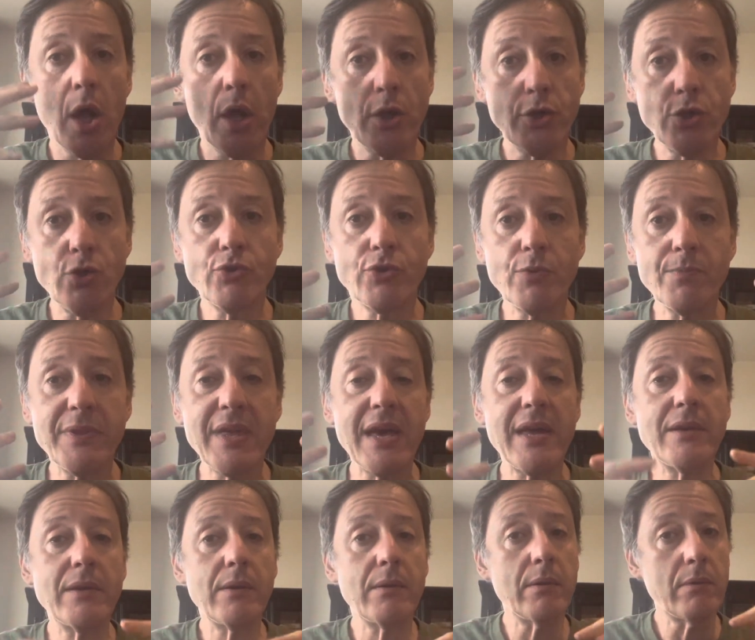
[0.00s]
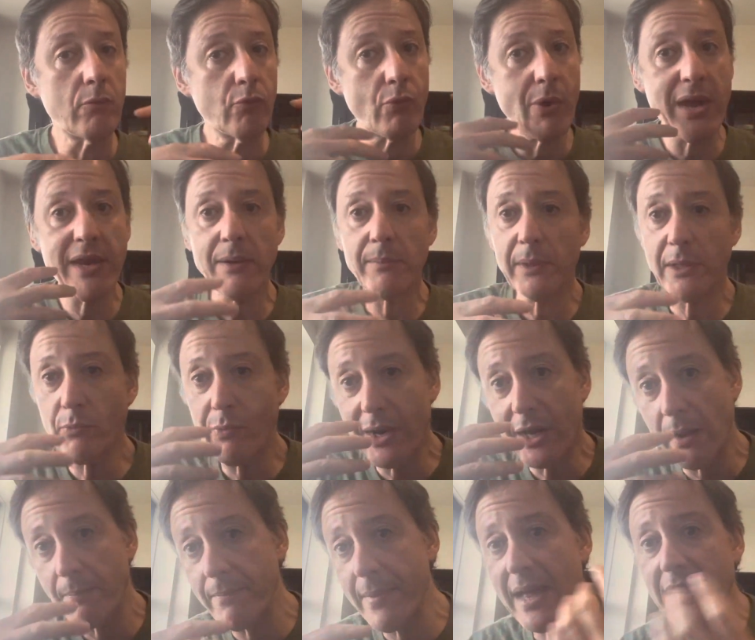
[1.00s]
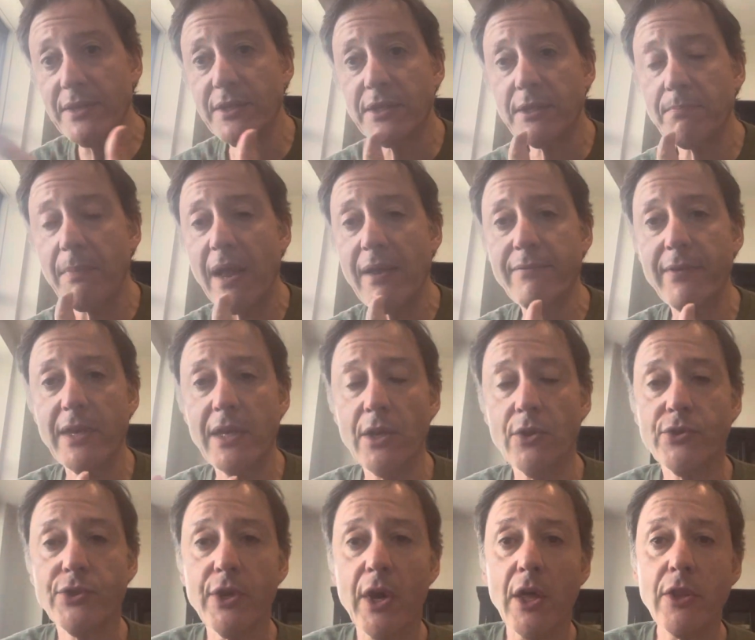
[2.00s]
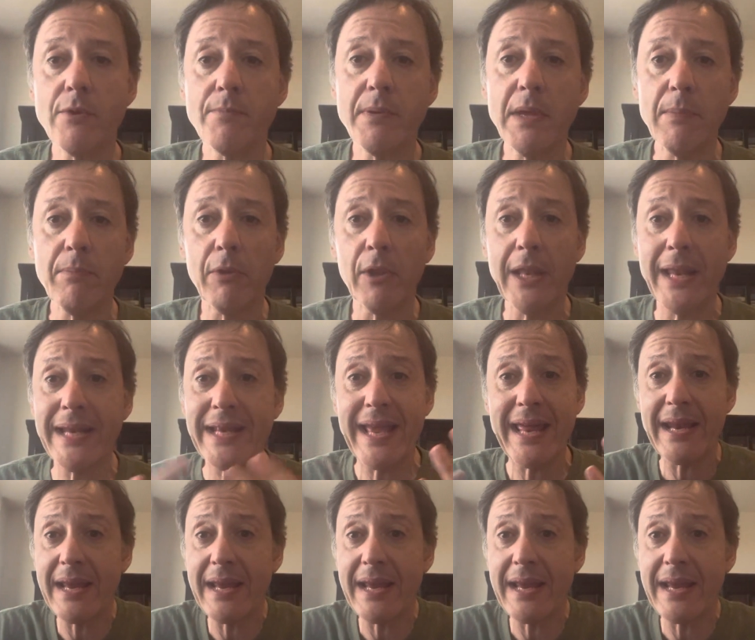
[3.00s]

YouTube then randomly recommends my videos to other people, and